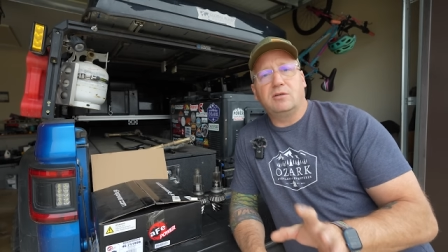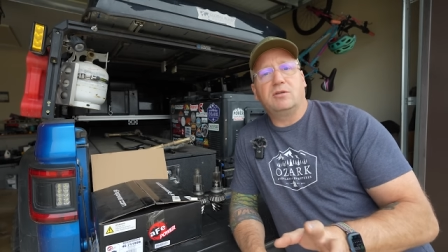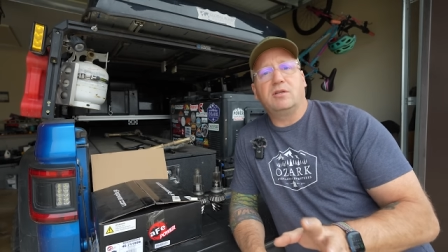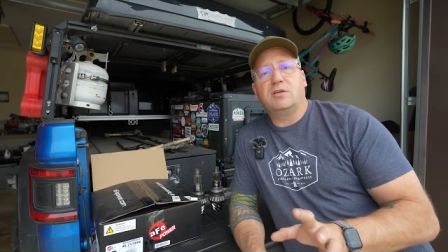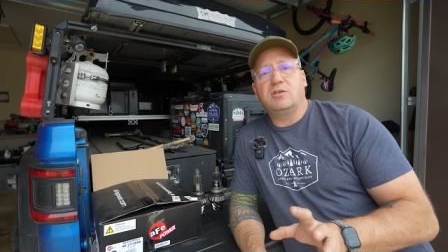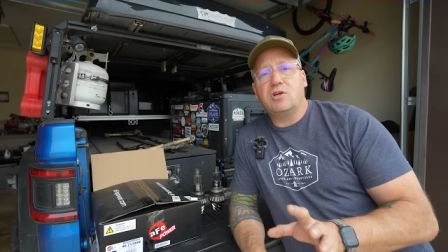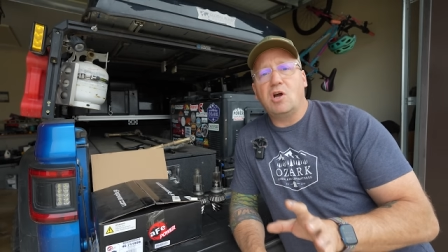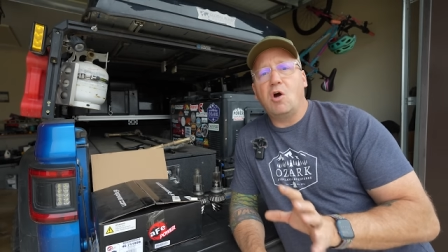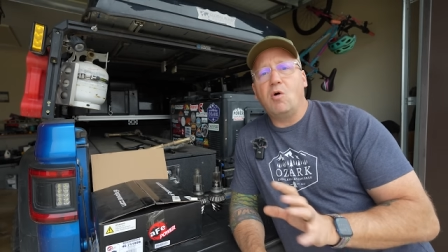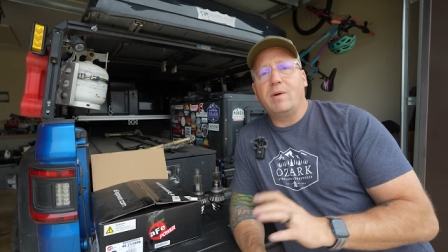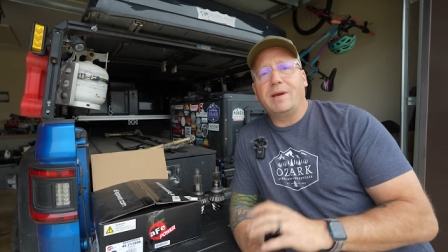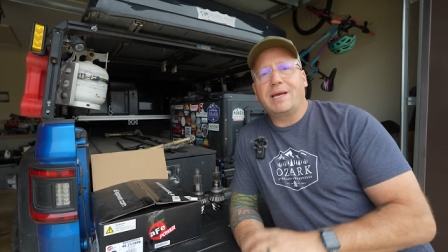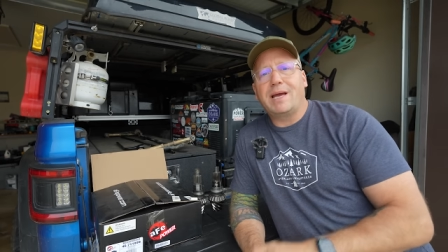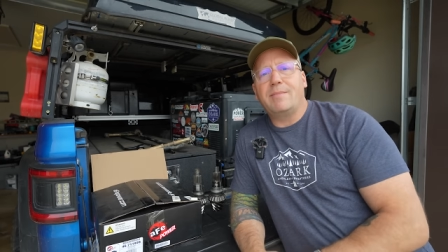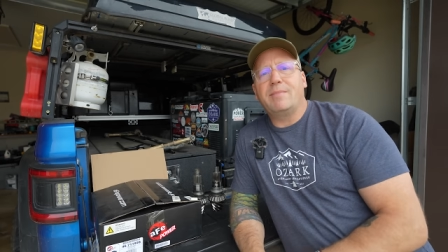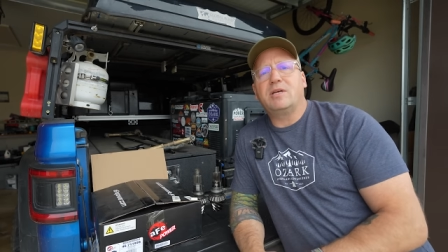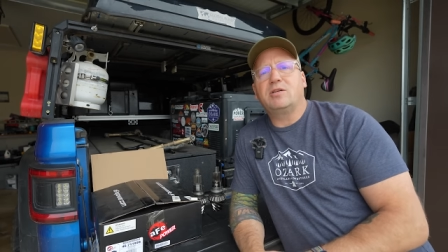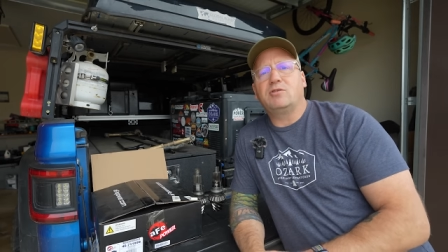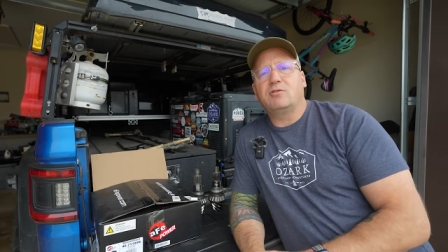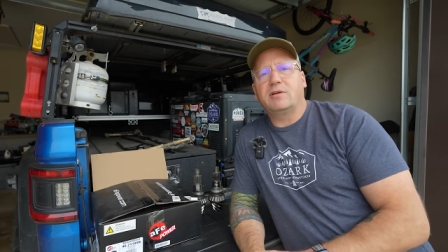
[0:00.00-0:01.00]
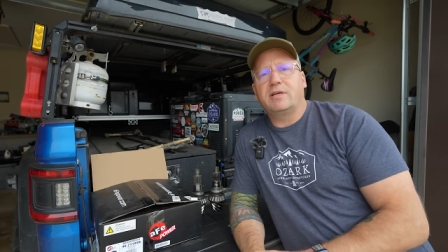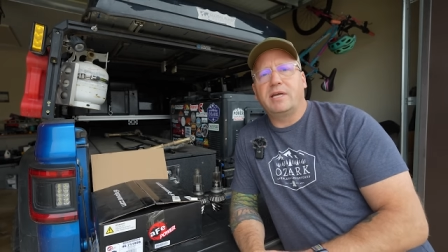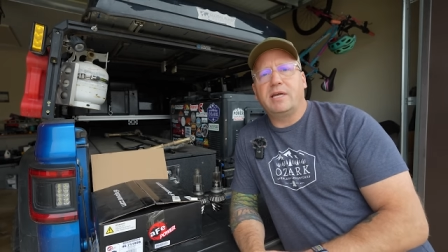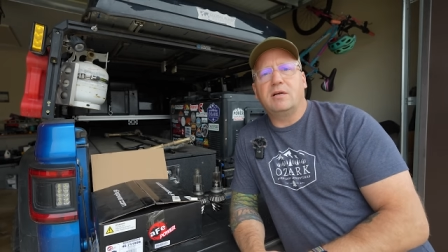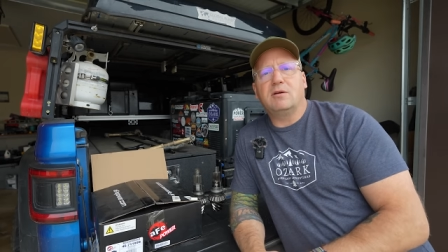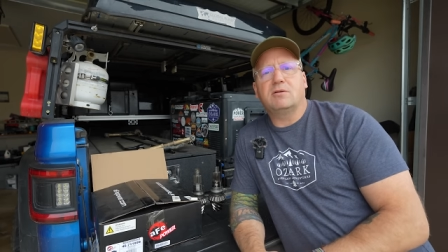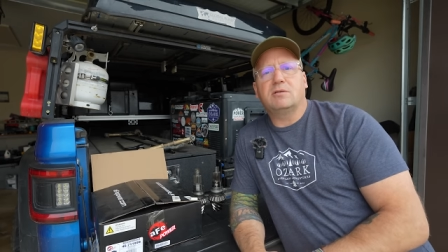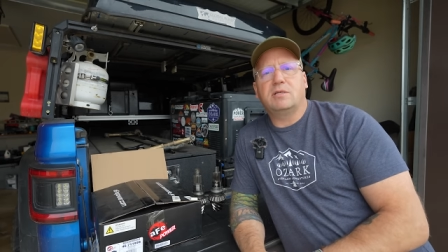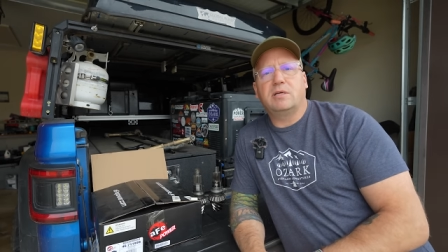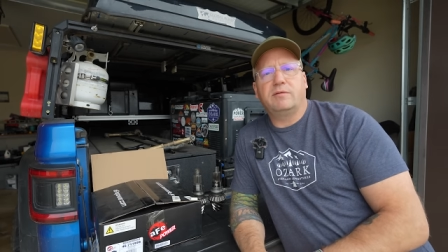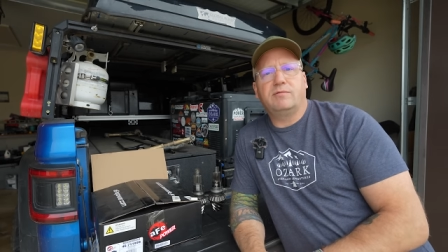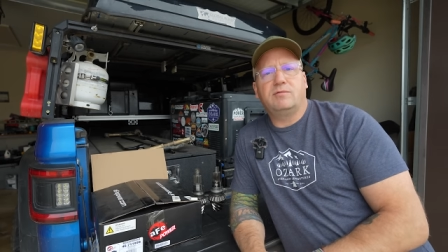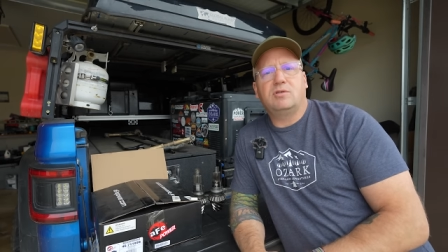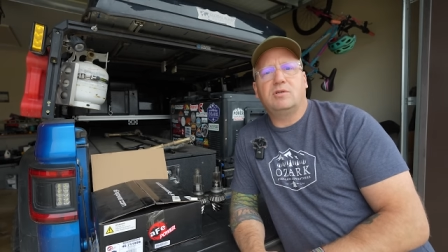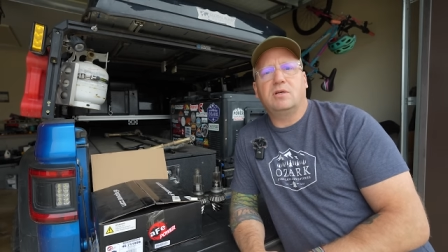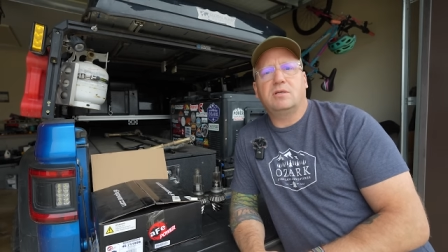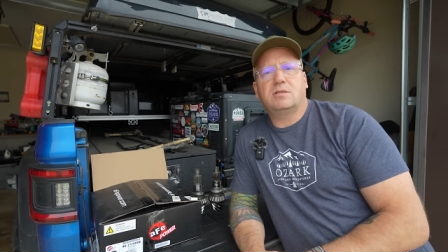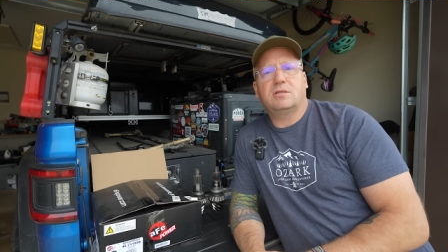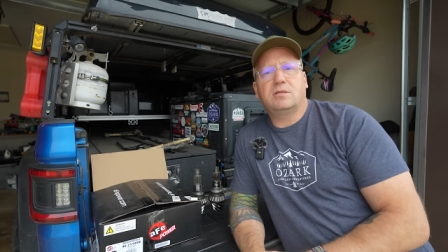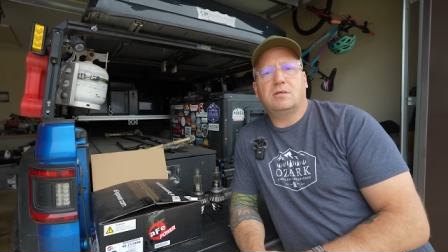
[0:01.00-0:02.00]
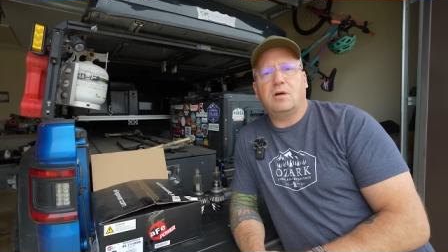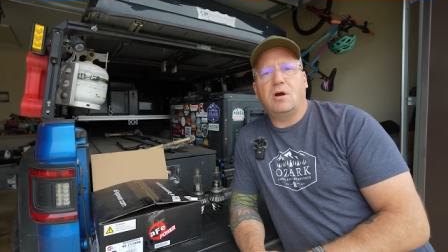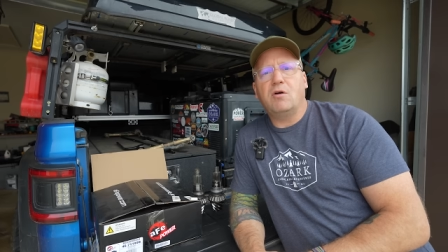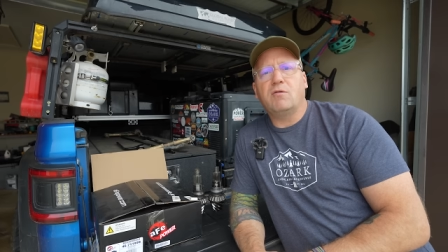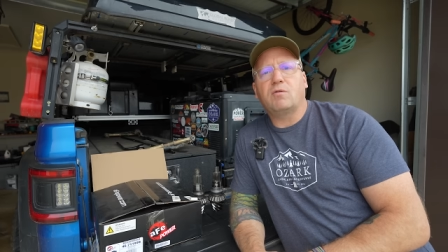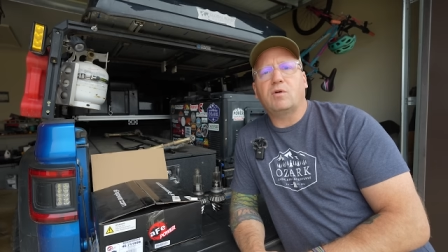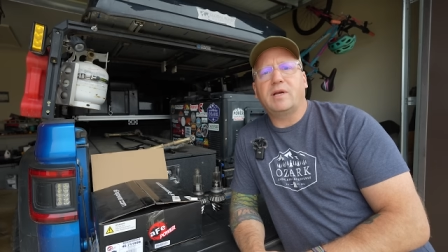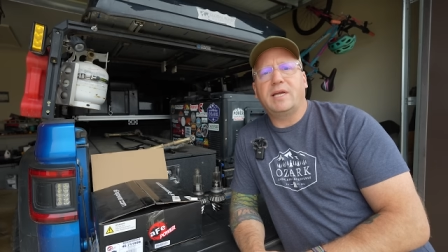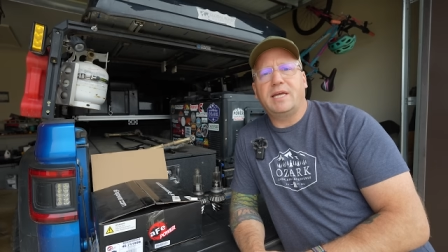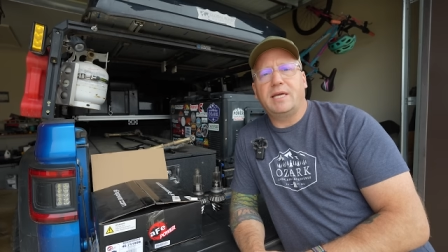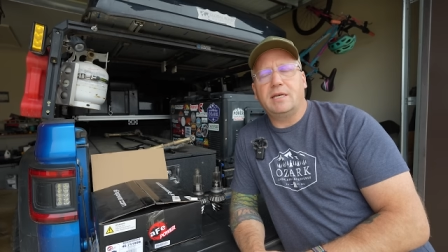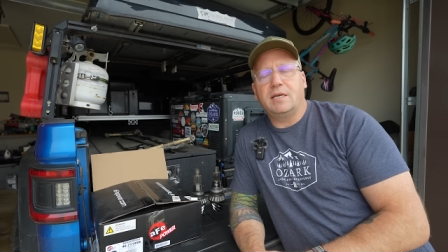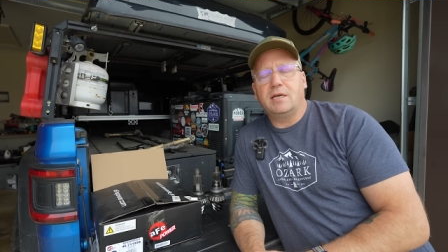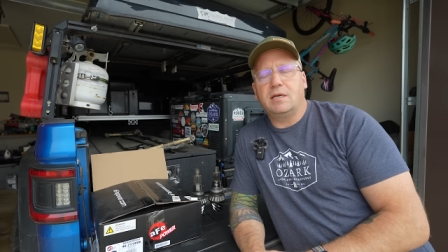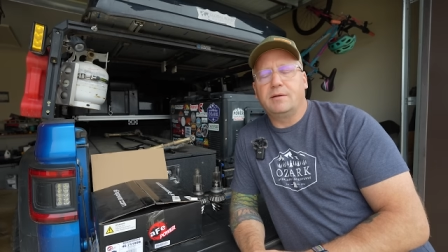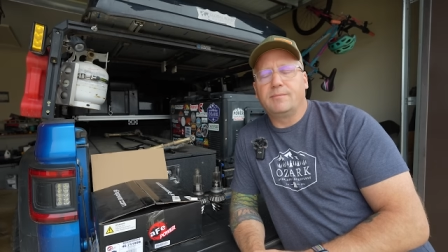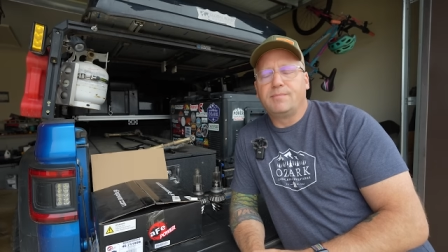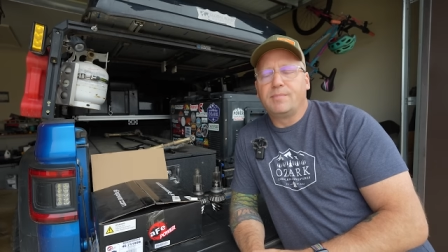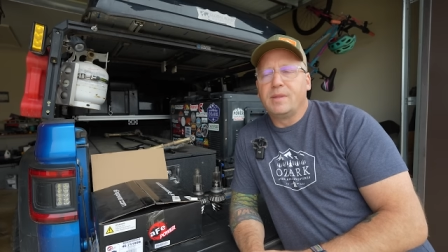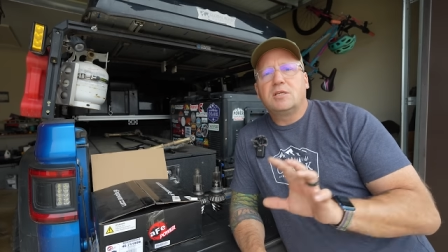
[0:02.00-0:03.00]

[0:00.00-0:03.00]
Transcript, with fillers: the towing, I bet your gears have just overheated.